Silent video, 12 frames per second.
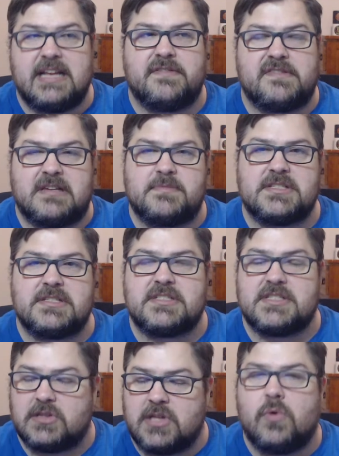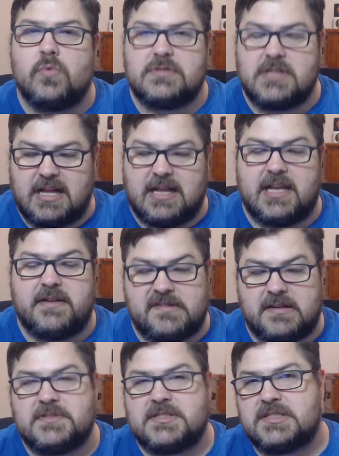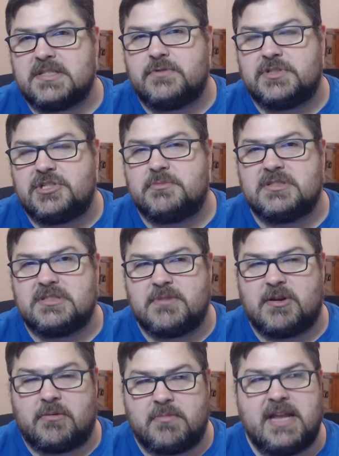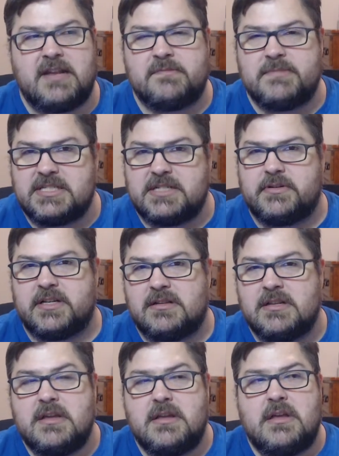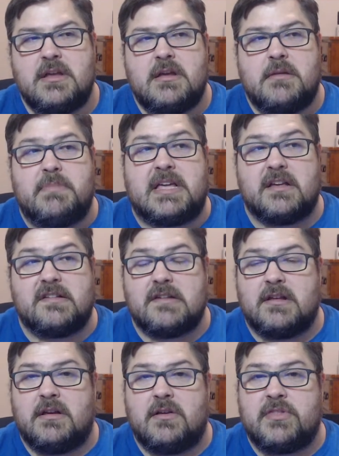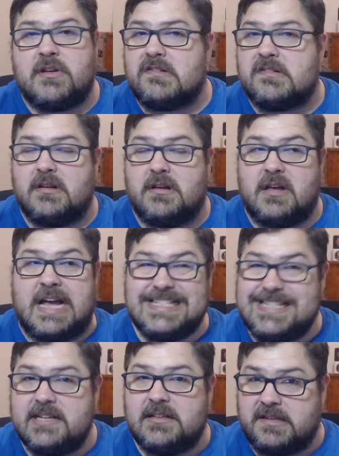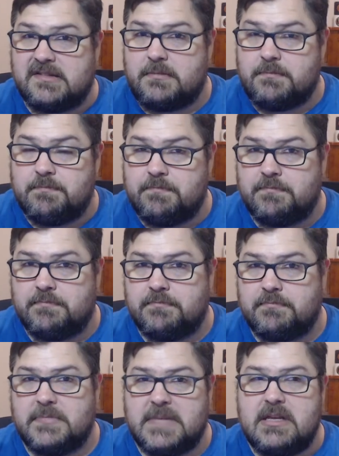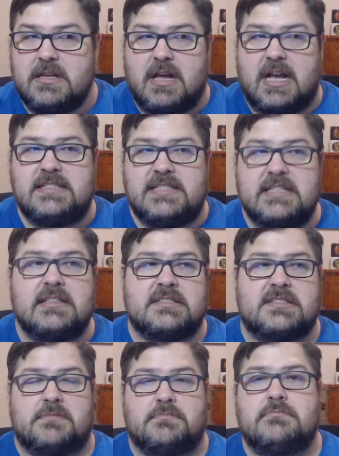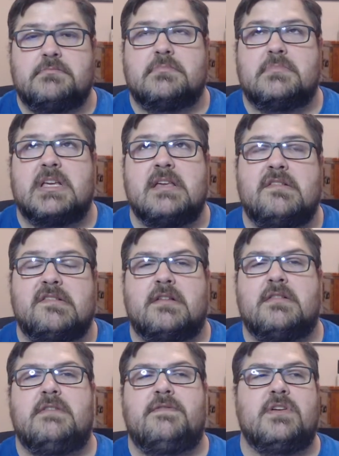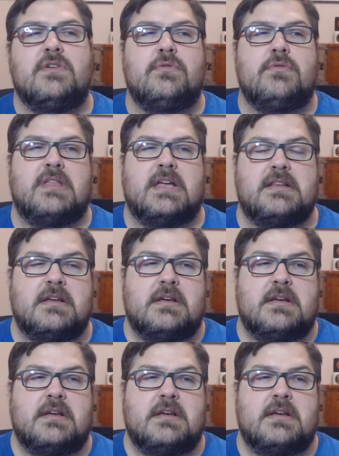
of substance, the lone kind of substance of which humans are made, is material. Because there's idealism. Idealism is the view that